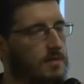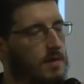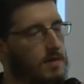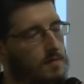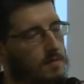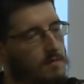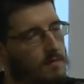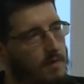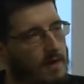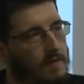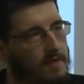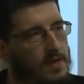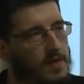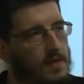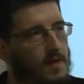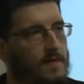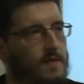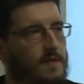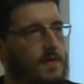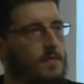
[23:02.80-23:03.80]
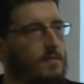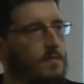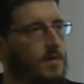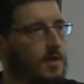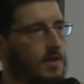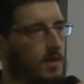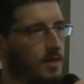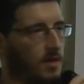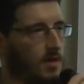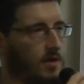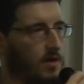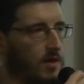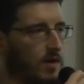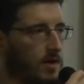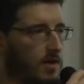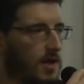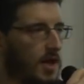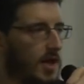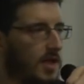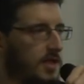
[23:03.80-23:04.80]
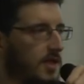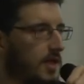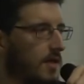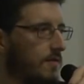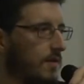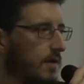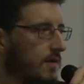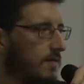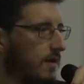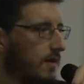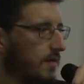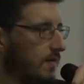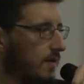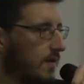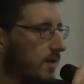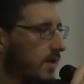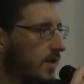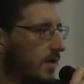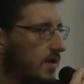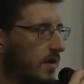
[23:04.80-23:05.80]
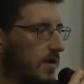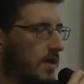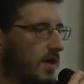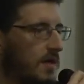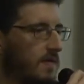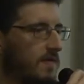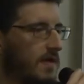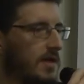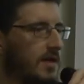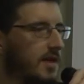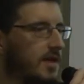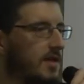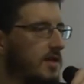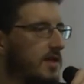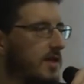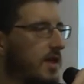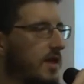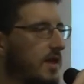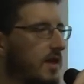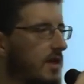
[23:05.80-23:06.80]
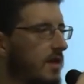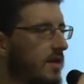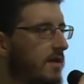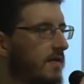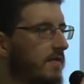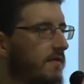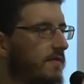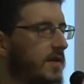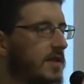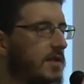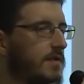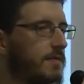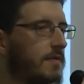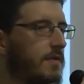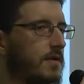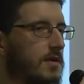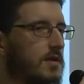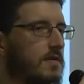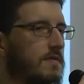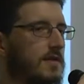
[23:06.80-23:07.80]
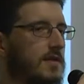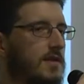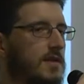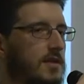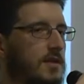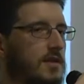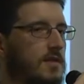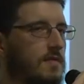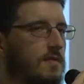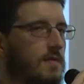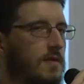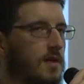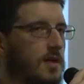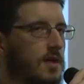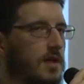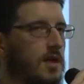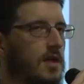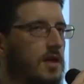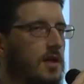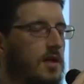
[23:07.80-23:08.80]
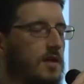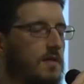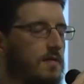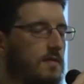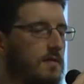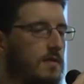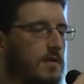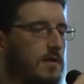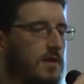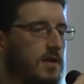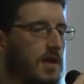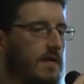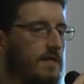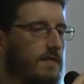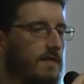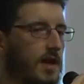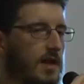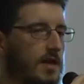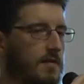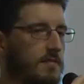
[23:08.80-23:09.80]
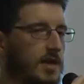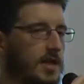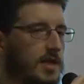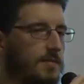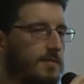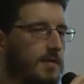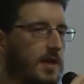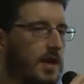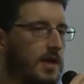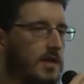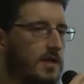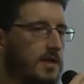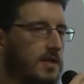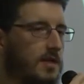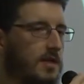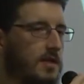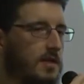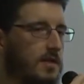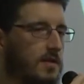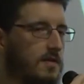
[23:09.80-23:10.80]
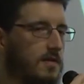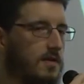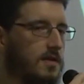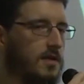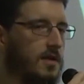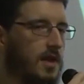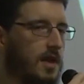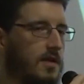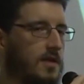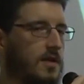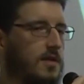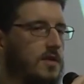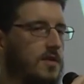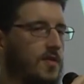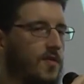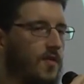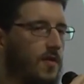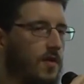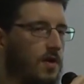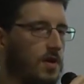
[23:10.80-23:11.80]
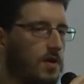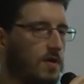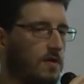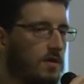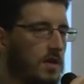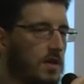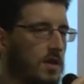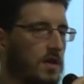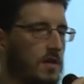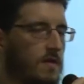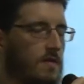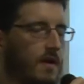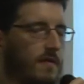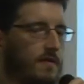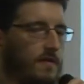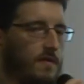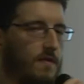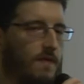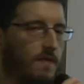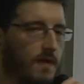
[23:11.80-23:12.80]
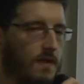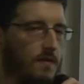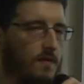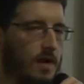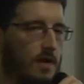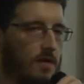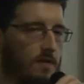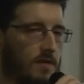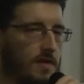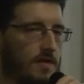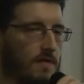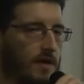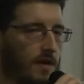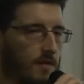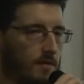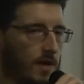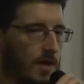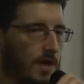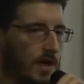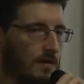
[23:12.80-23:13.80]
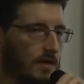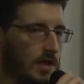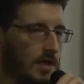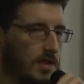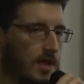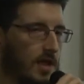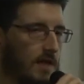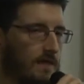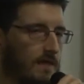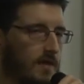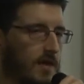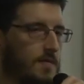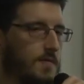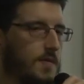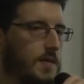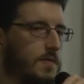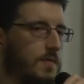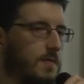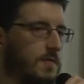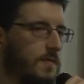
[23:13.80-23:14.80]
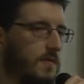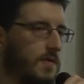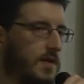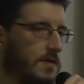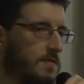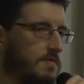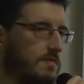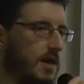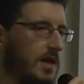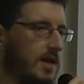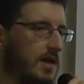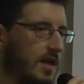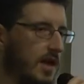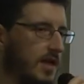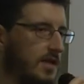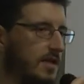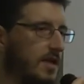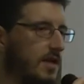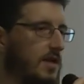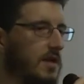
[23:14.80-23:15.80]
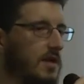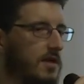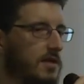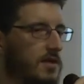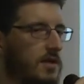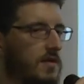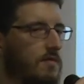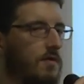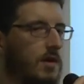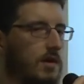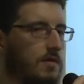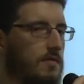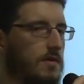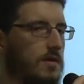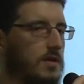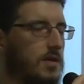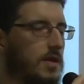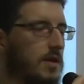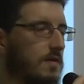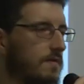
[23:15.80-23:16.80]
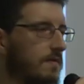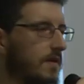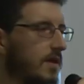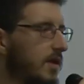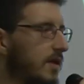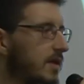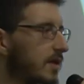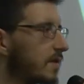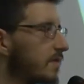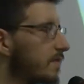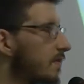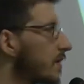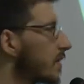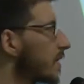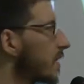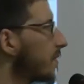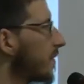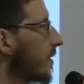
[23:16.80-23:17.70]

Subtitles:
Well, we have something, but not exactly what we are working on, that can say, this works, this doesn't work. We don't have like best practices or standards to follow. We have to figure out this thing by ourselves, and we do this by testing and see what works and what doesn't work.